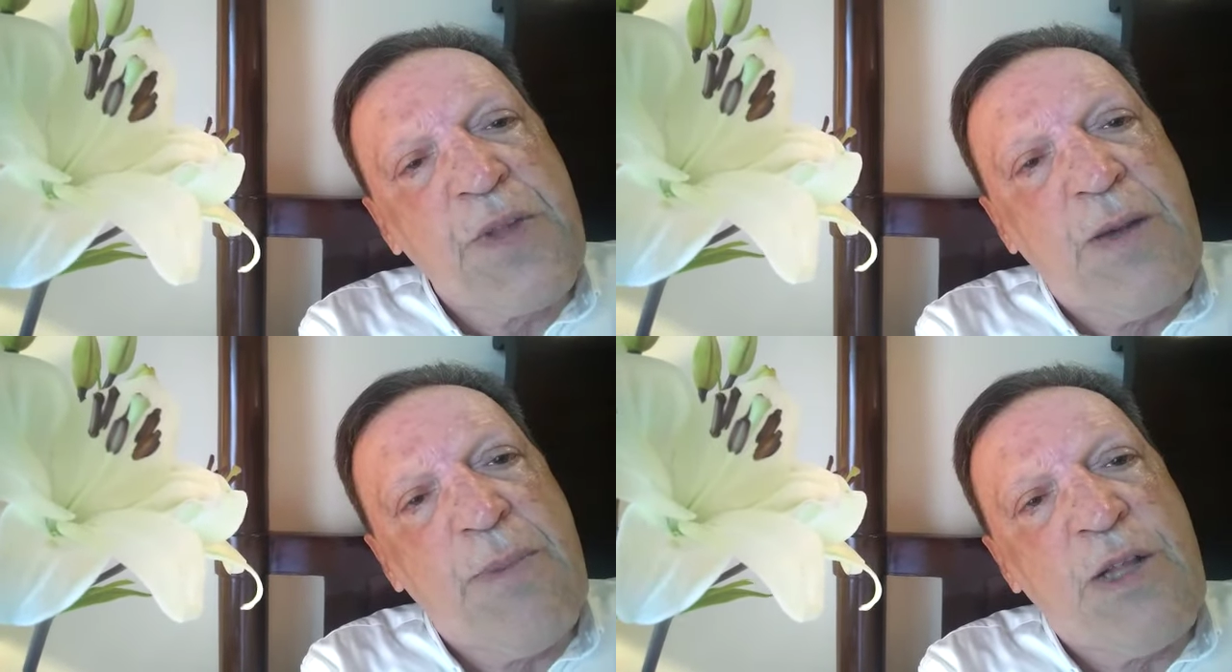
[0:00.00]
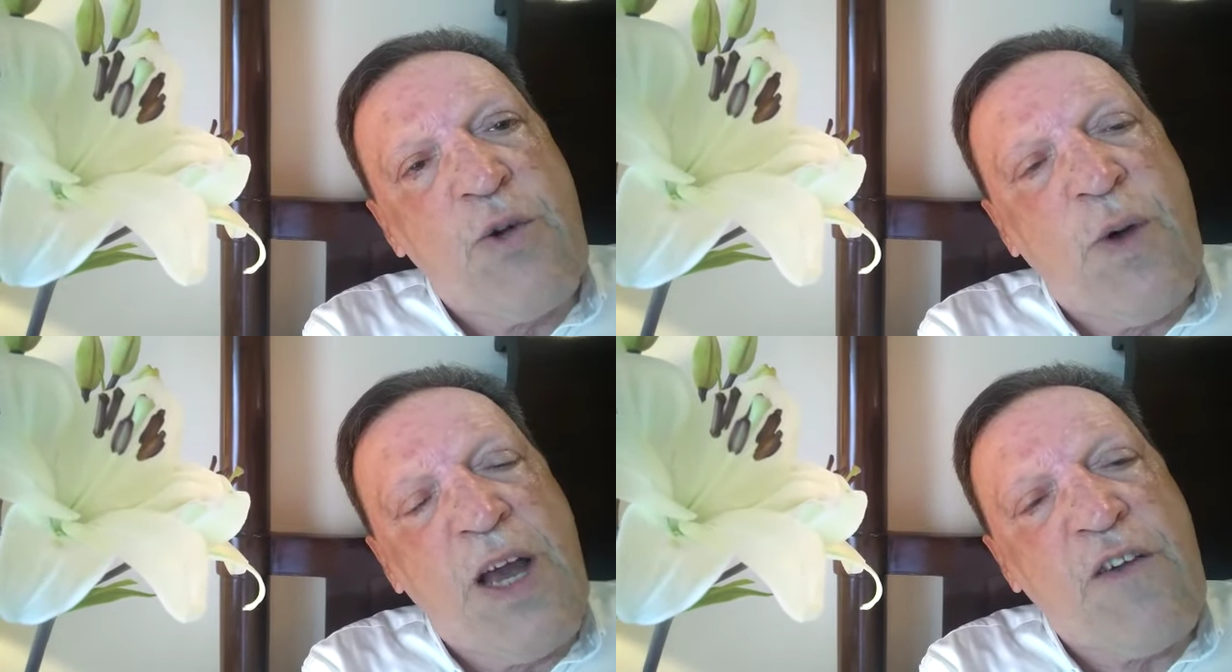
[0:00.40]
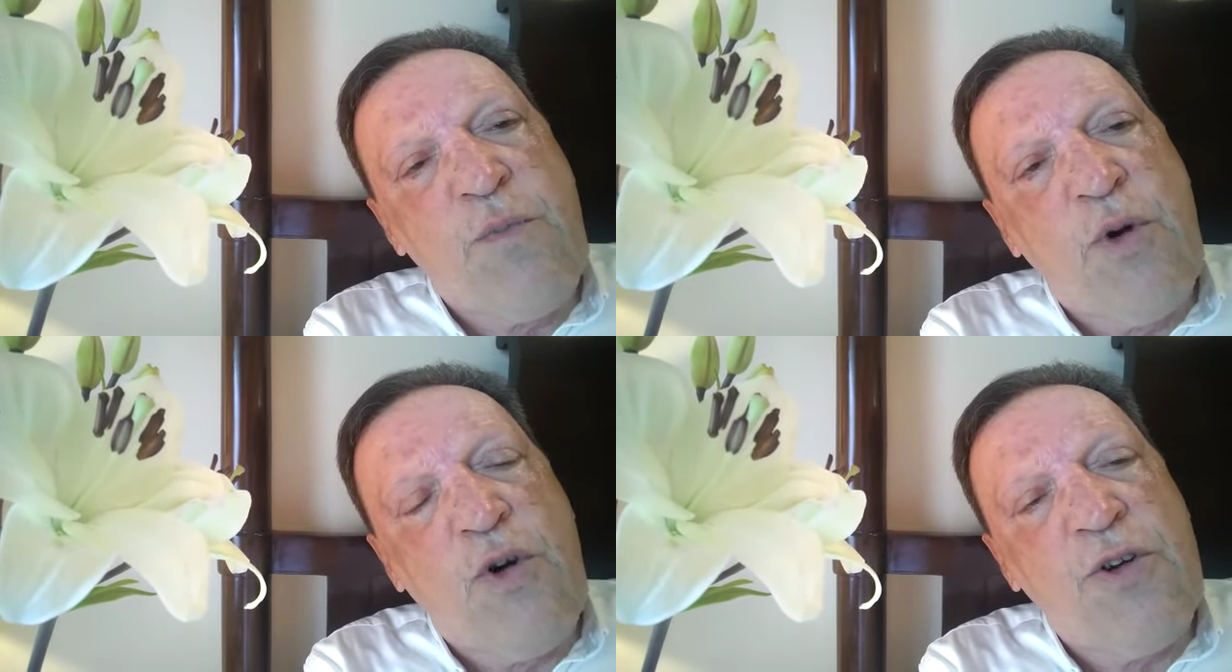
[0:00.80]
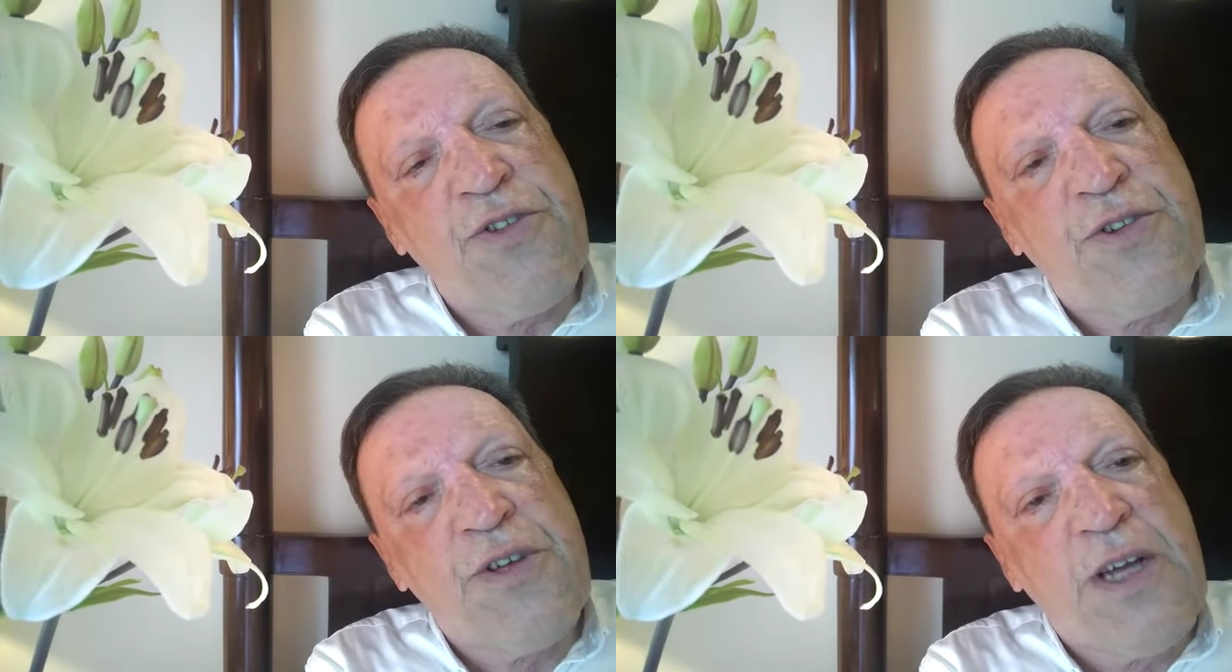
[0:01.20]
Waqf
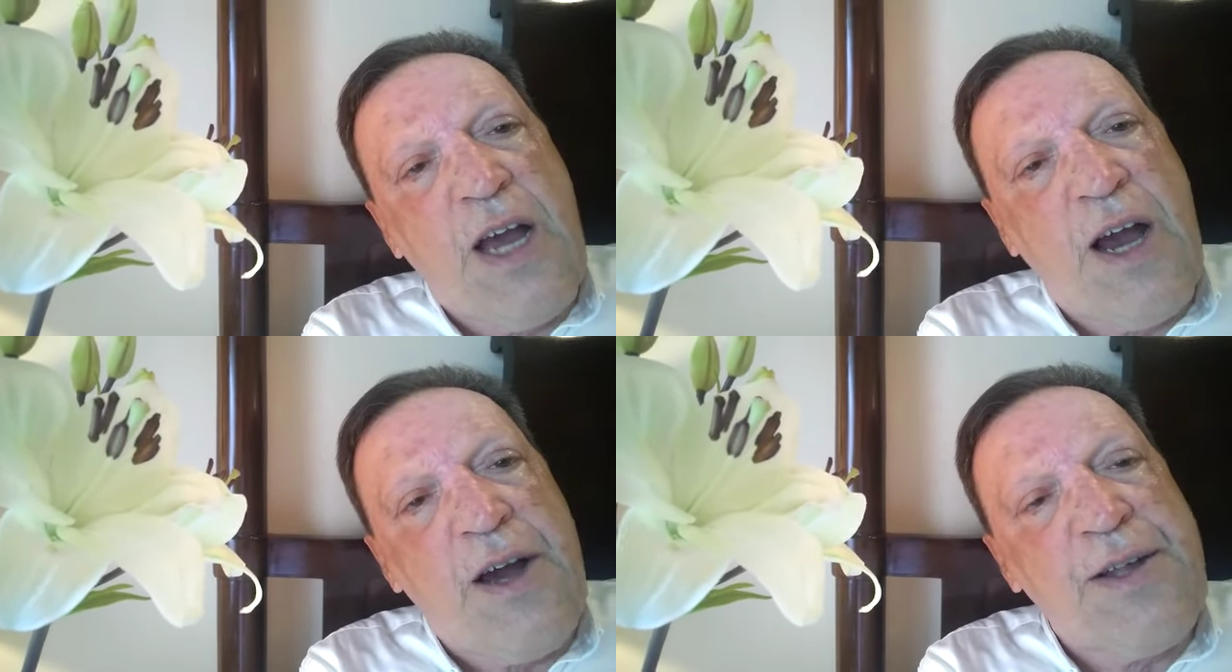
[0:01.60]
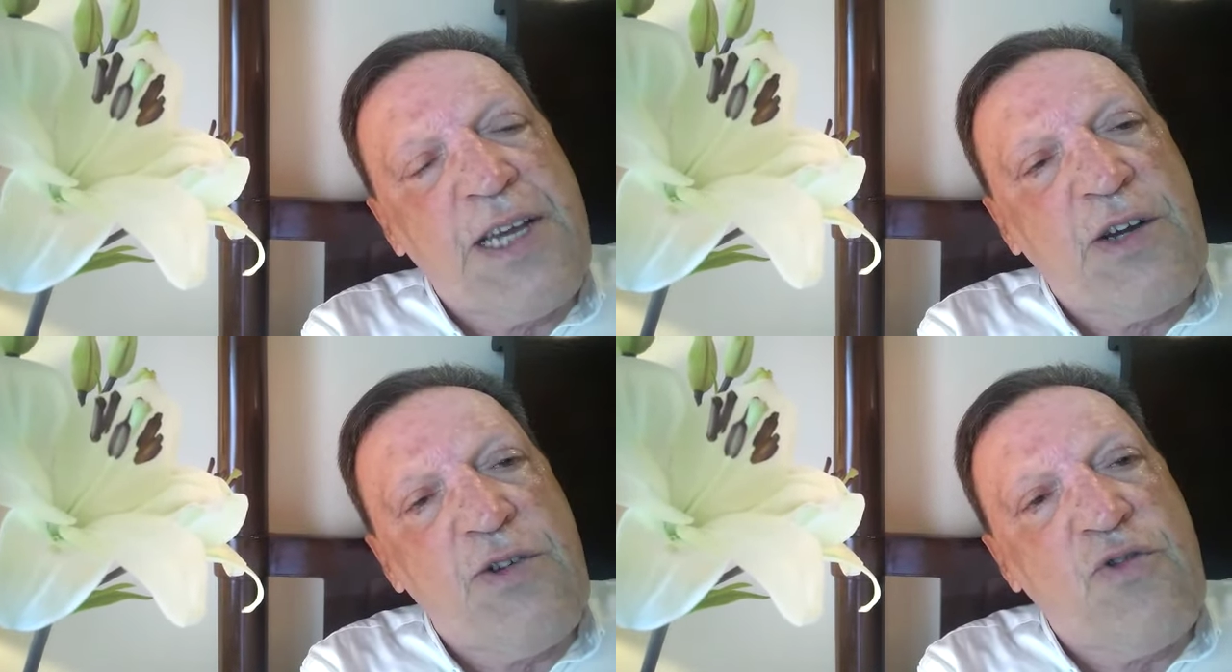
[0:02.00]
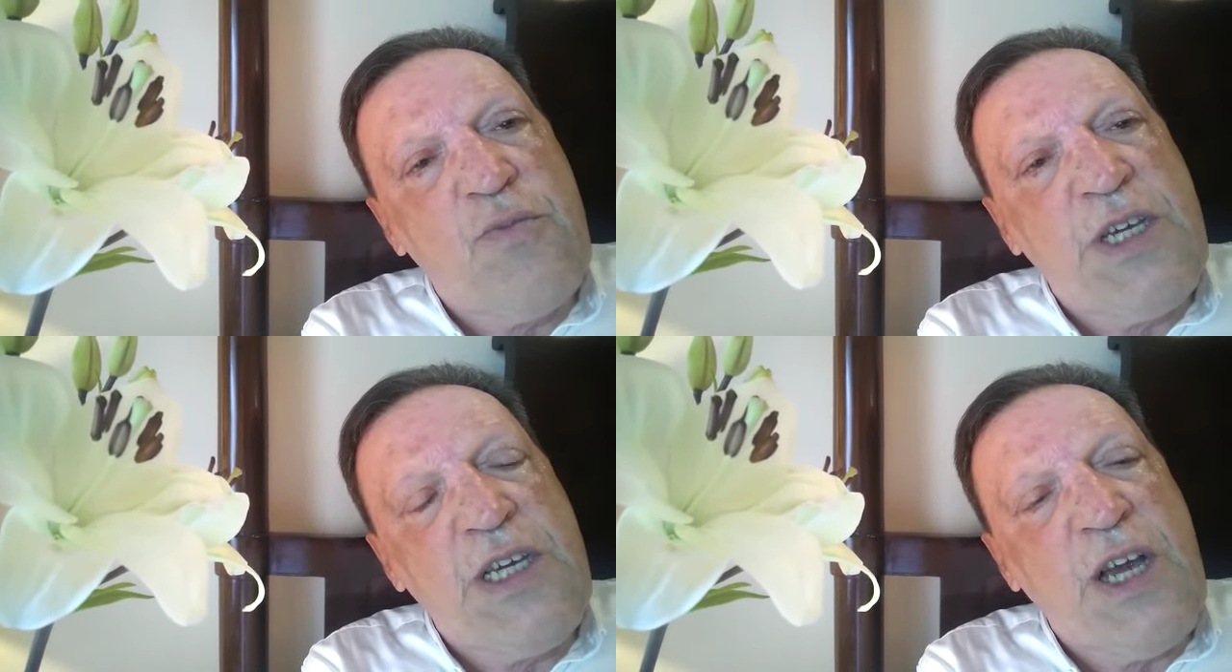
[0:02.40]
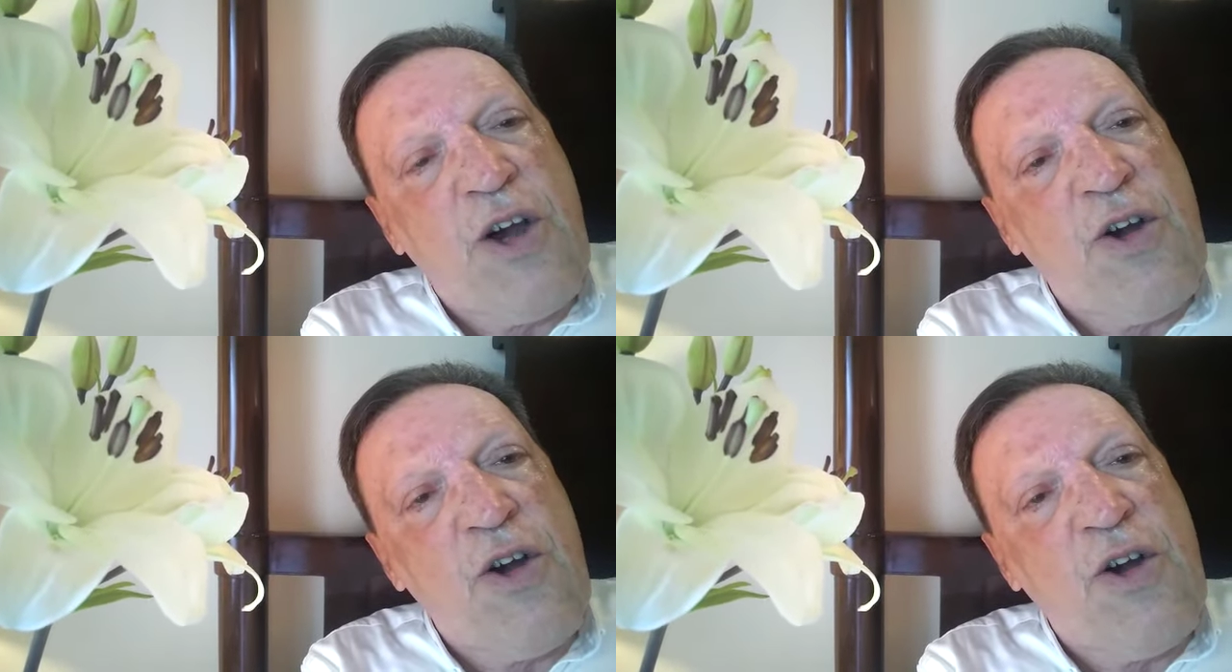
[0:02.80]
board. There are going to be